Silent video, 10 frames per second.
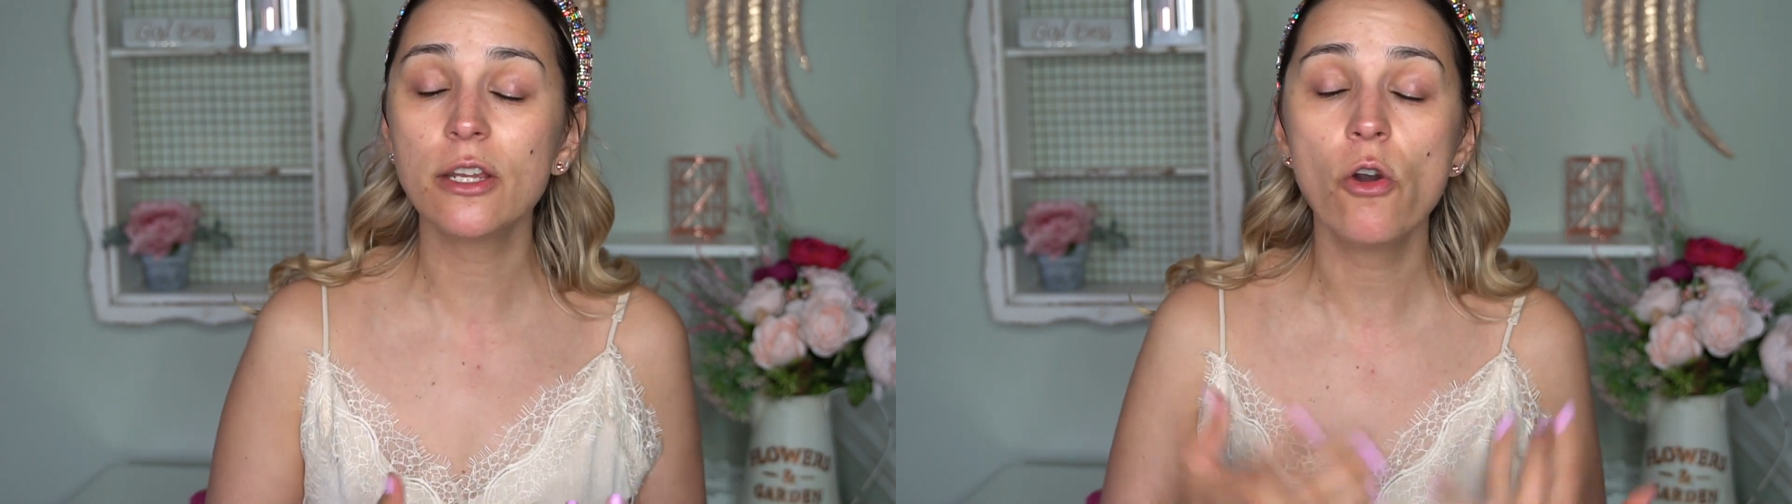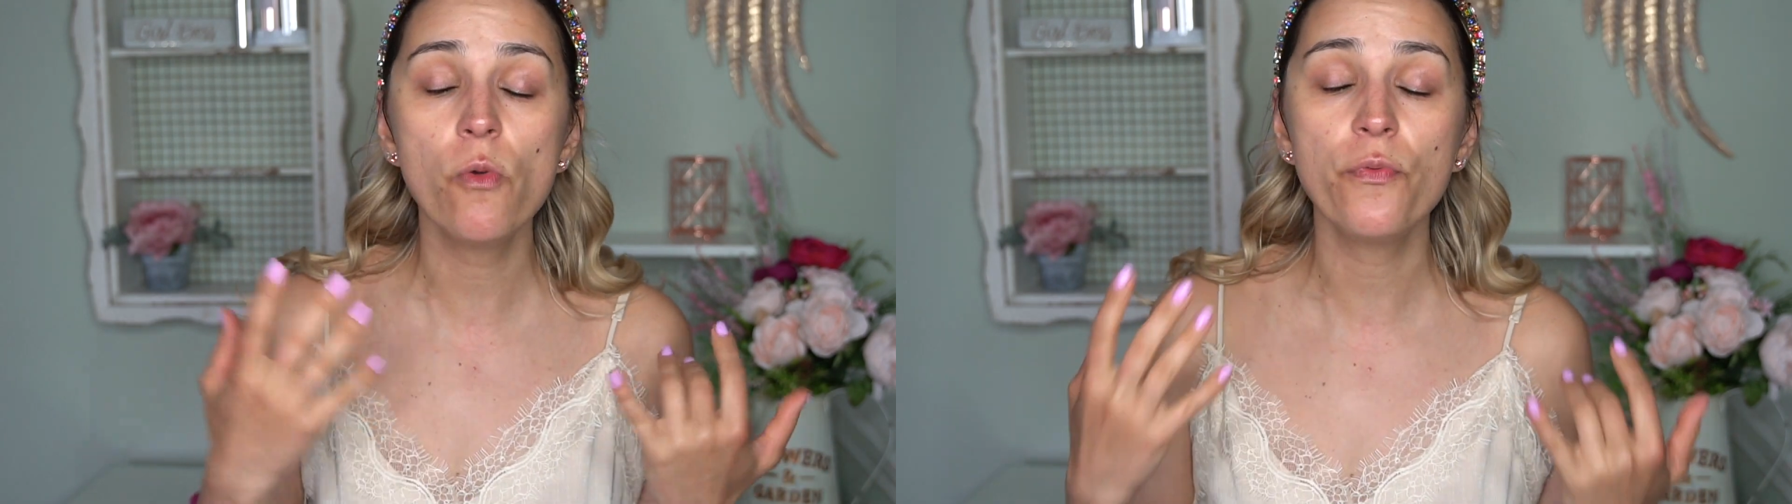
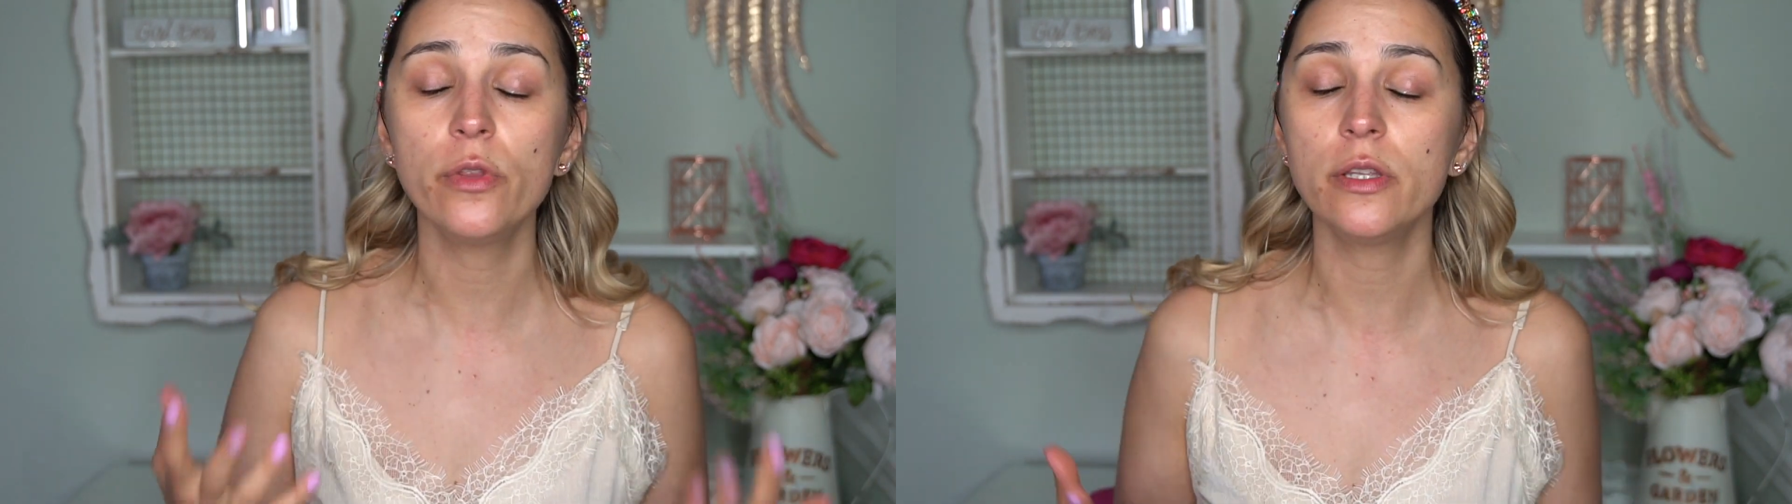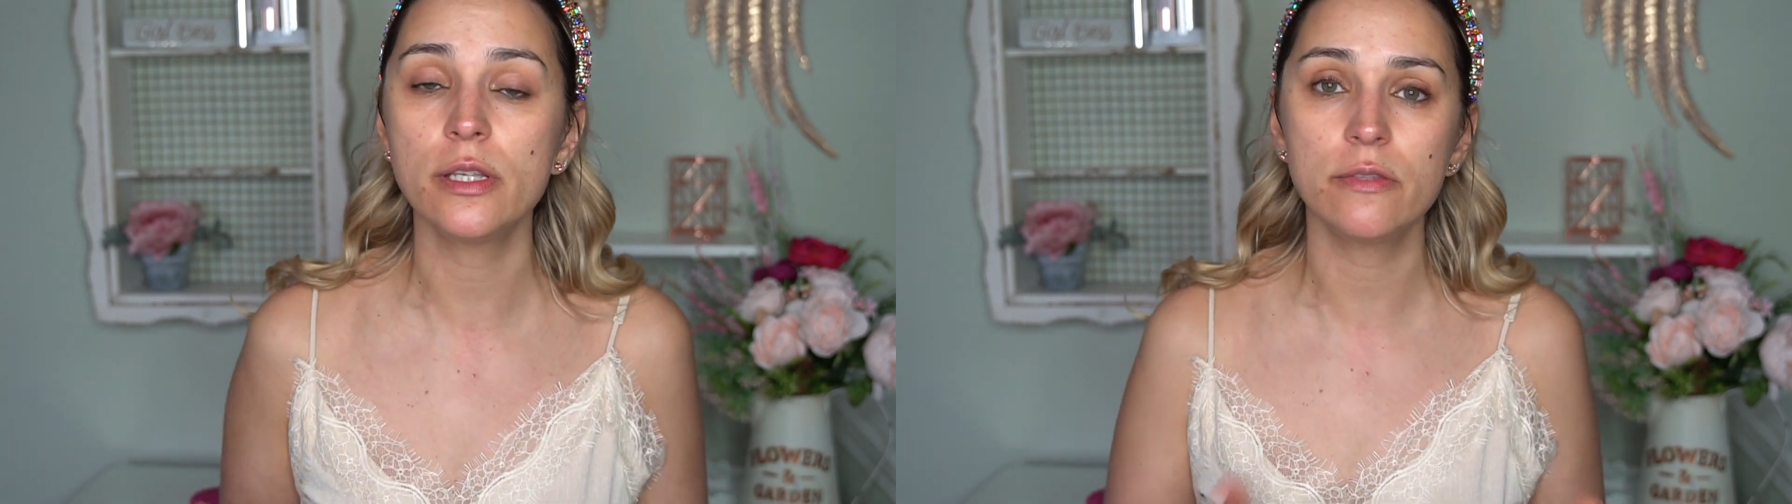
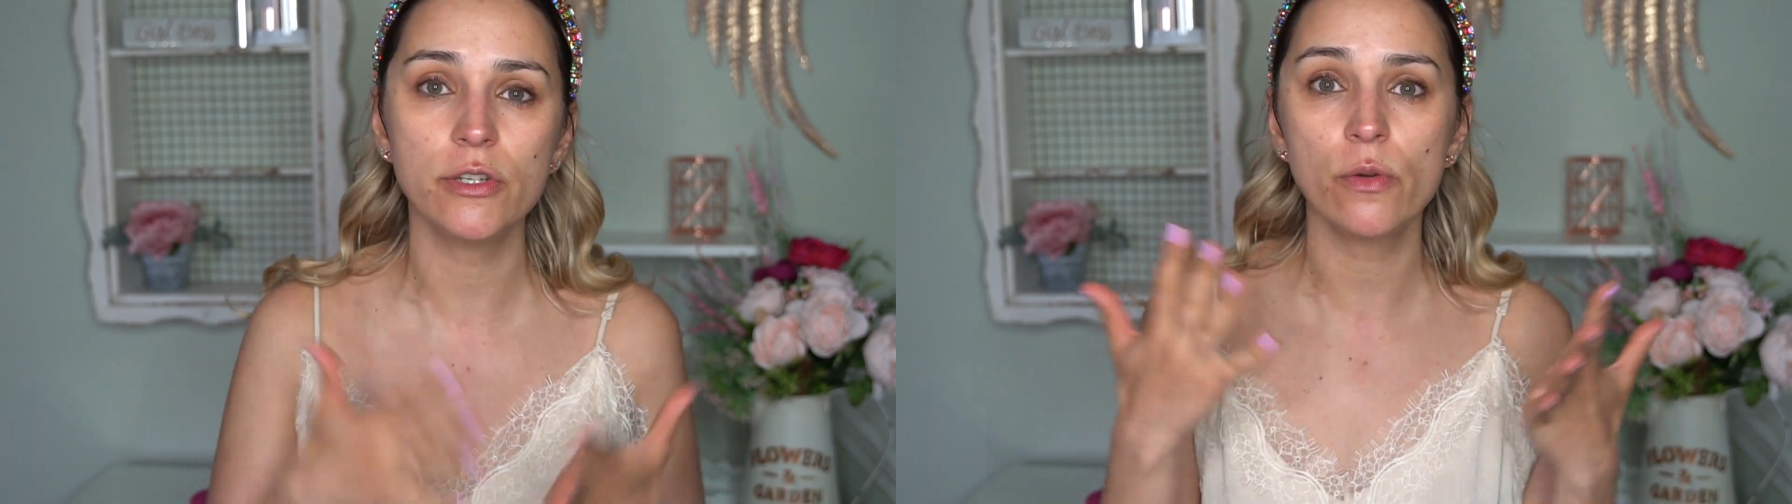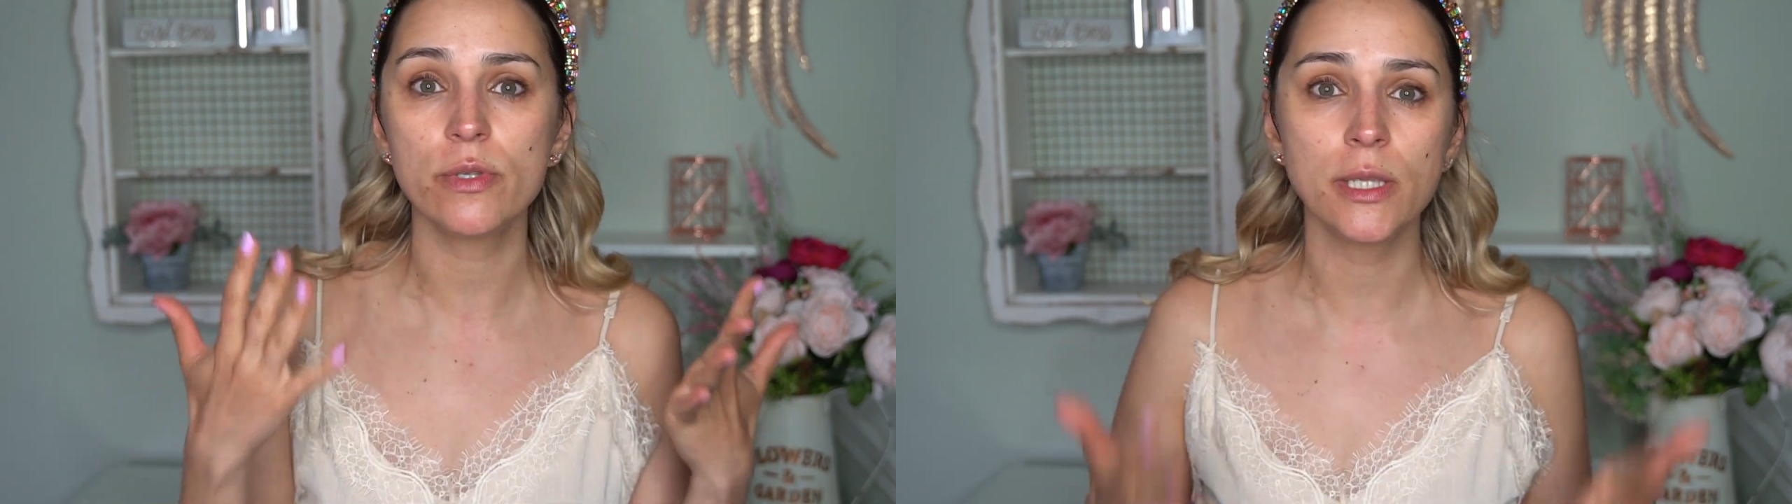Hopefully this video was